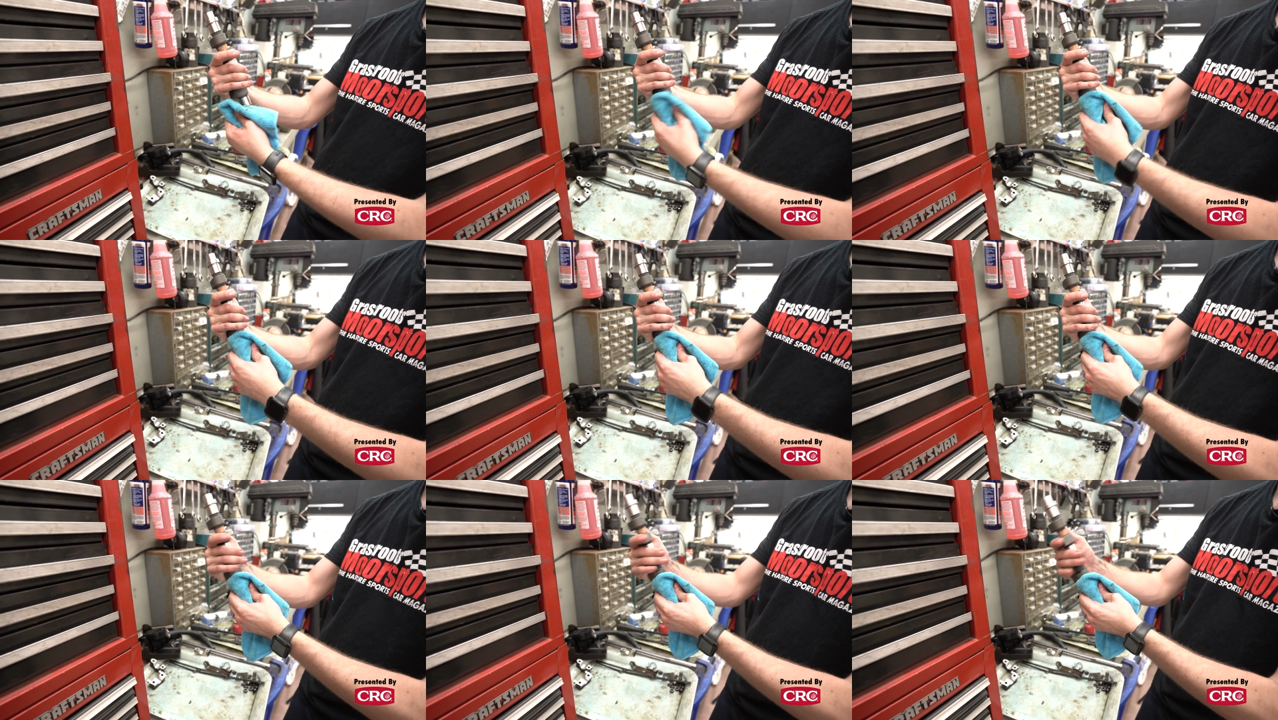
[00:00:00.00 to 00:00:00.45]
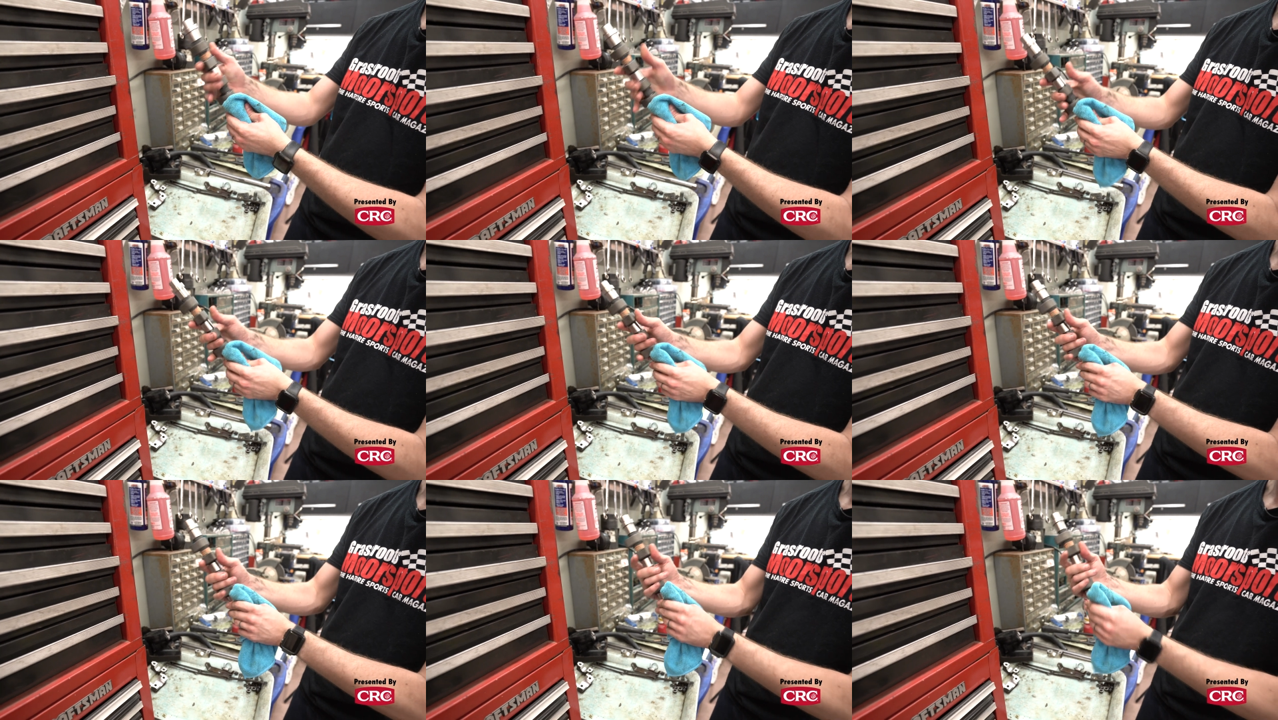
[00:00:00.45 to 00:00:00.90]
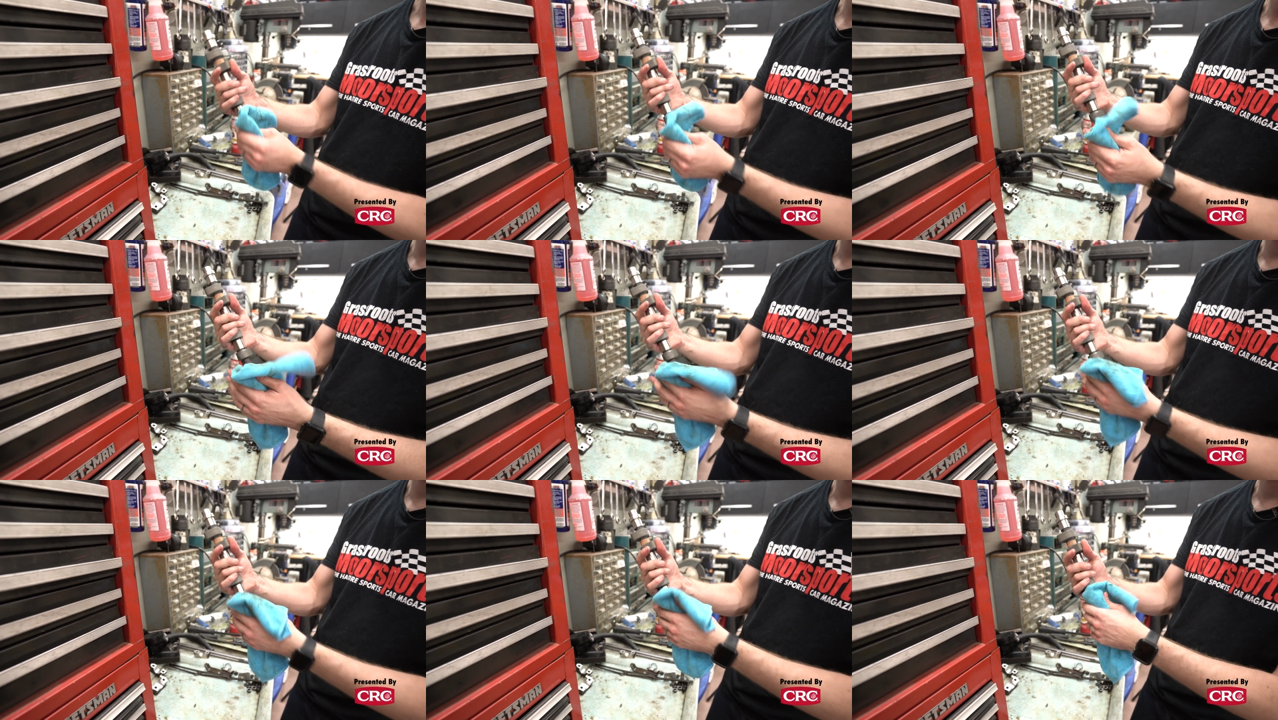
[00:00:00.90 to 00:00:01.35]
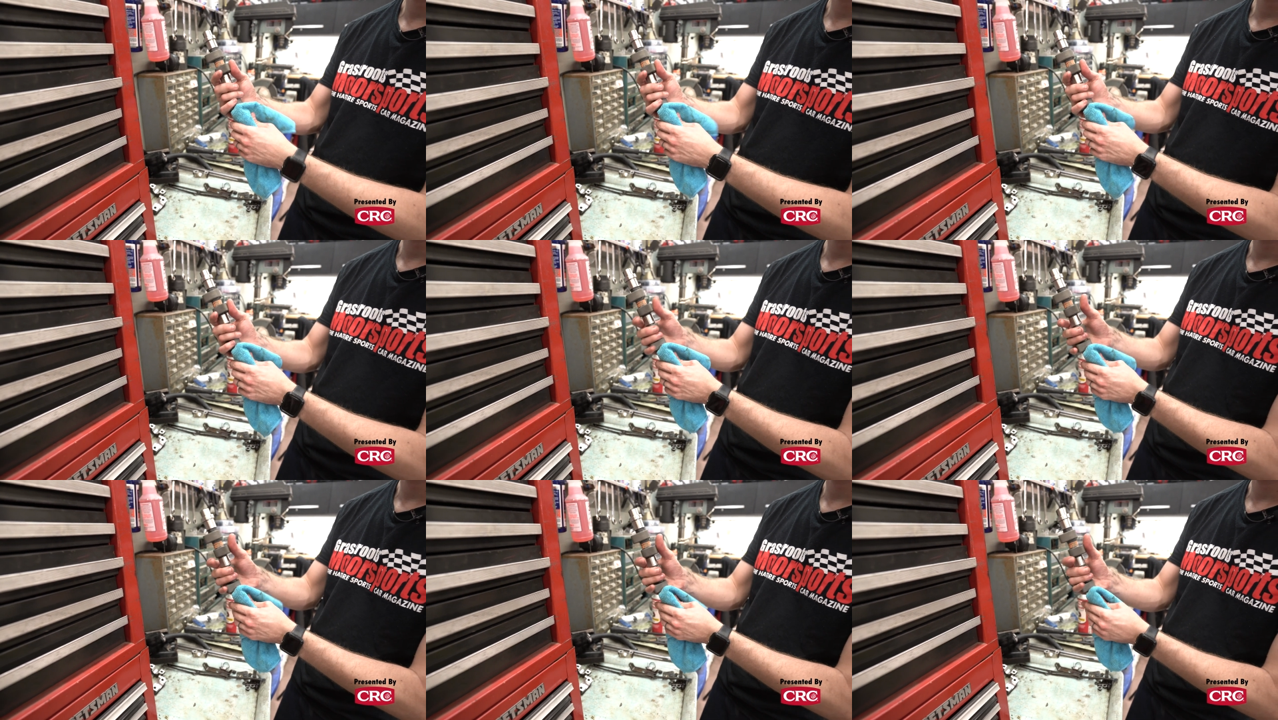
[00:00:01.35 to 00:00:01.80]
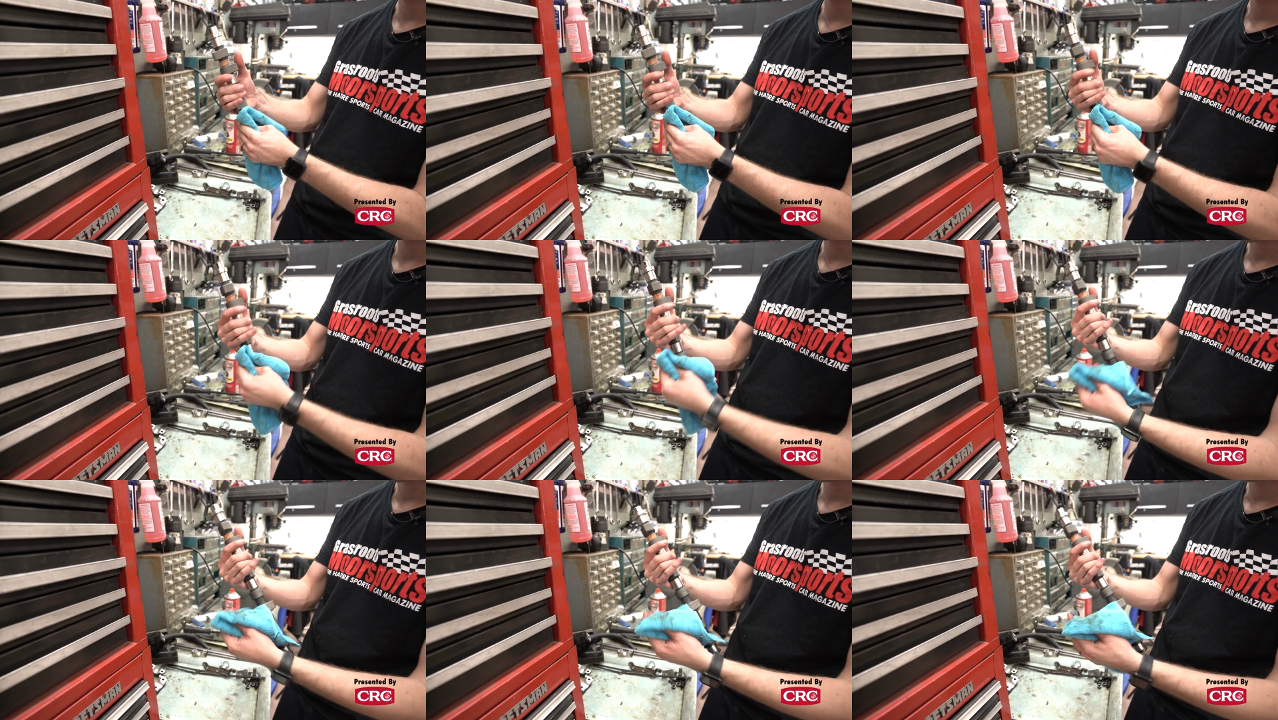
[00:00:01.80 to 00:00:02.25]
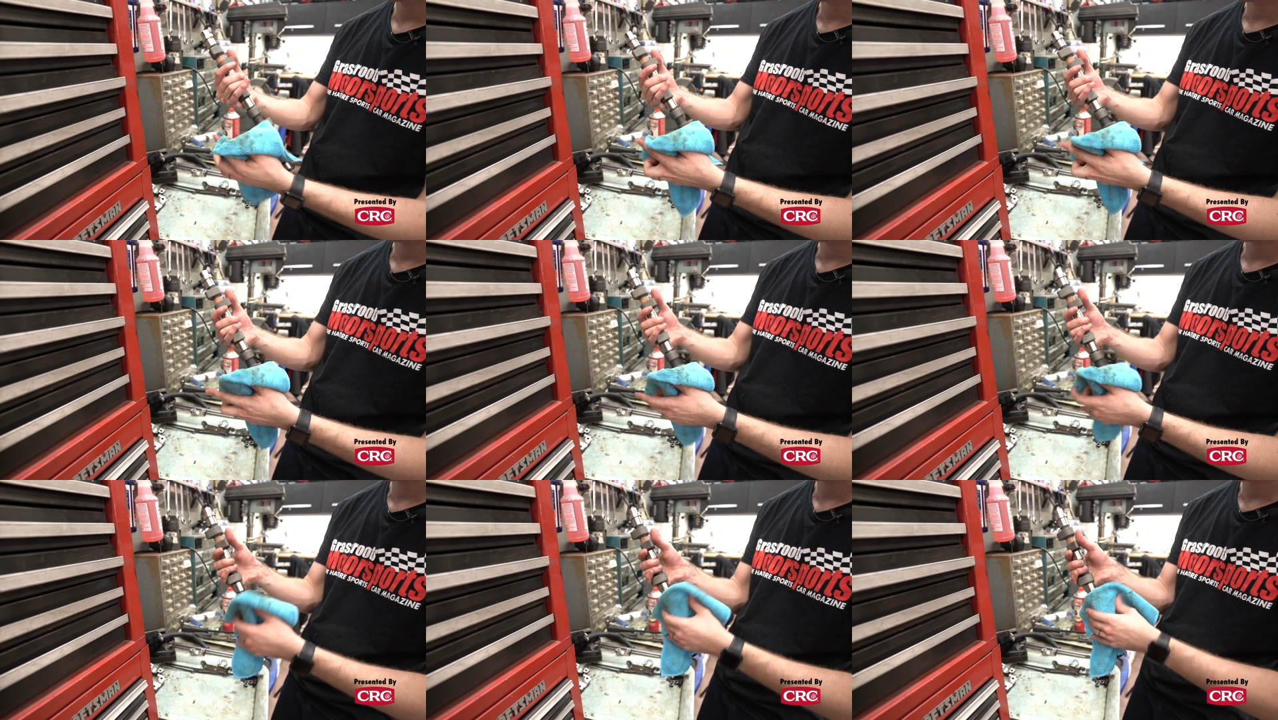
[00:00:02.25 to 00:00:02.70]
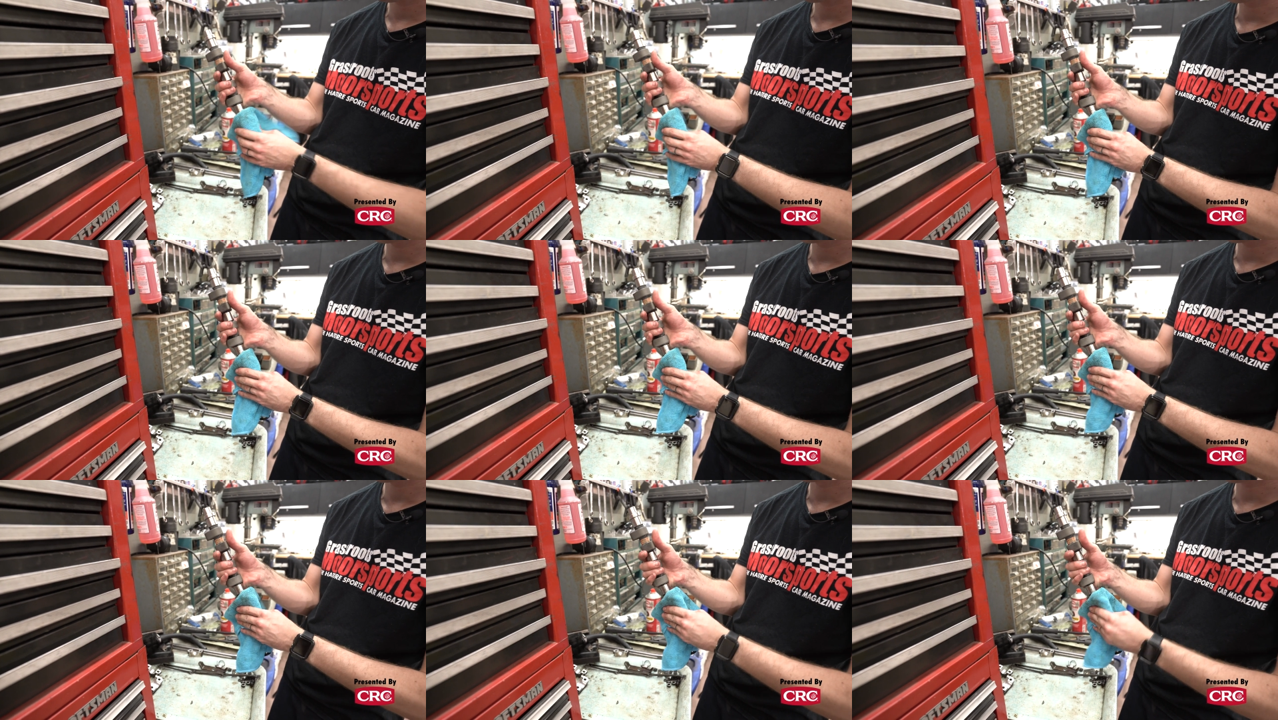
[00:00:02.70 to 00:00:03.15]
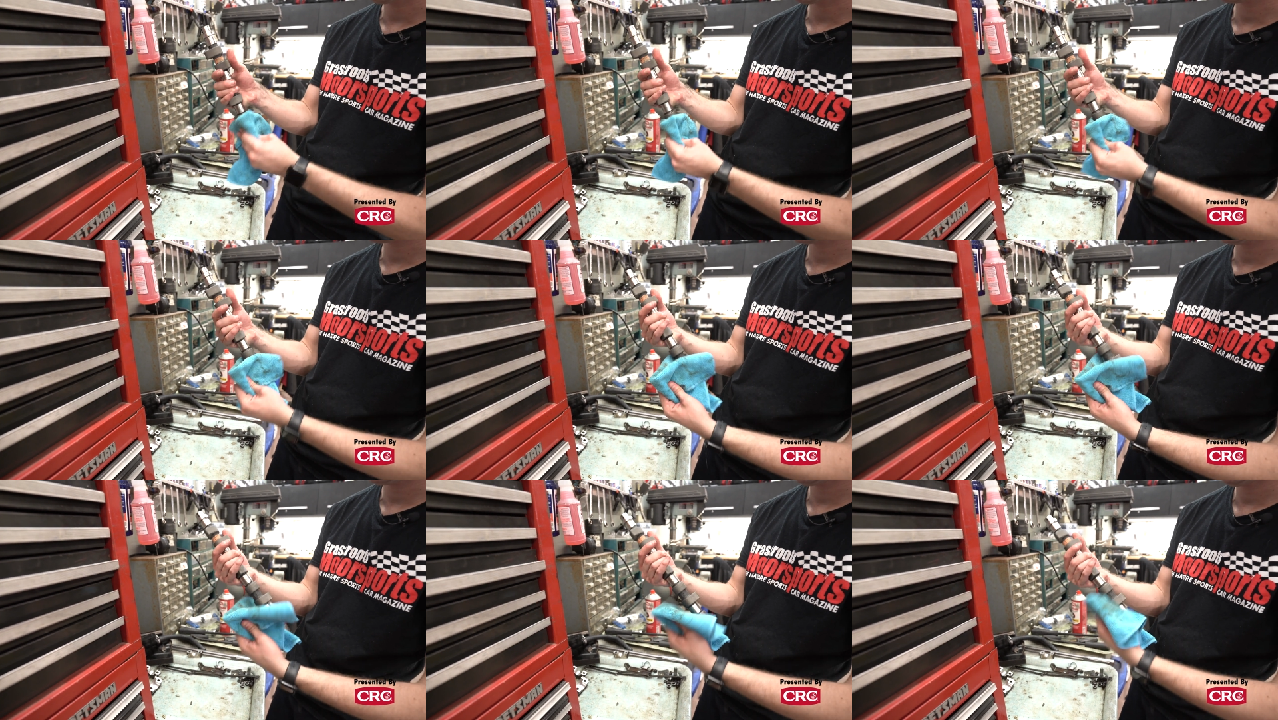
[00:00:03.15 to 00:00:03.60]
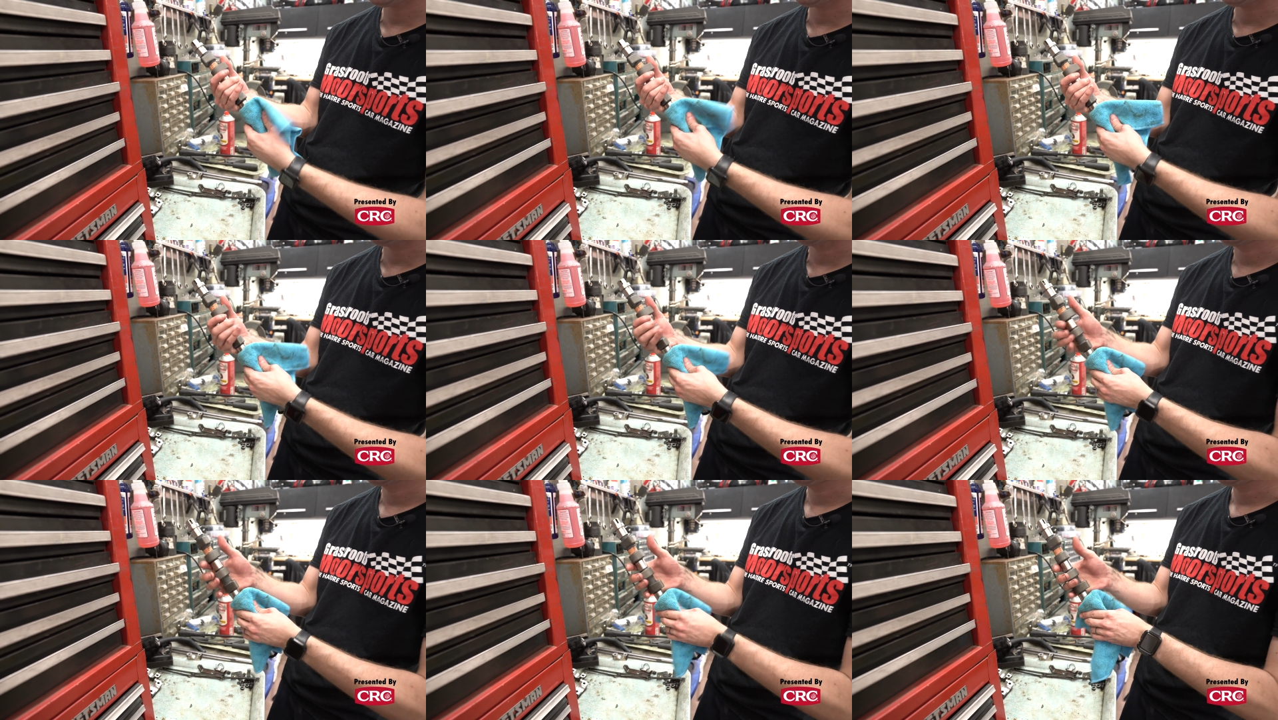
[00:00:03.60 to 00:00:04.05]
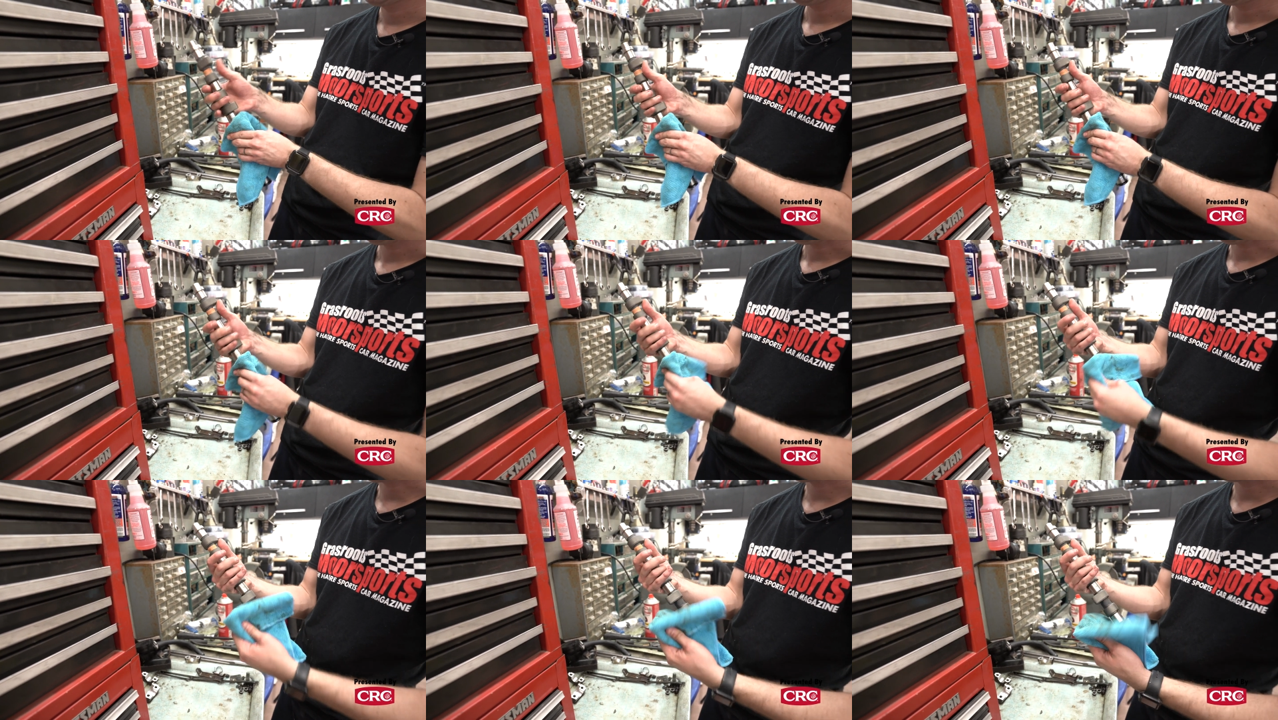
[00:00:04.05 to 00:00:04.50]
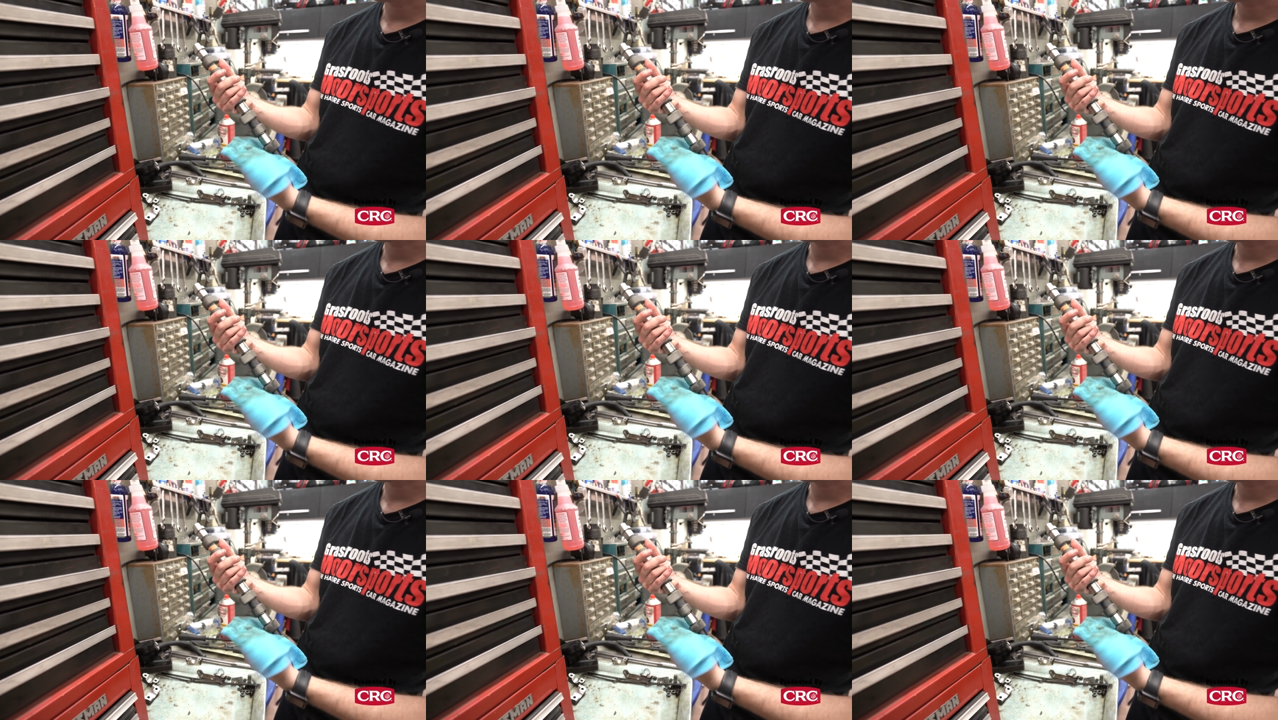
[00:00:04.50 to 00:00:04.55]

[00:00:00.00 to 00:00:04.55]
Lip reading: Nobody's mouth can be seen.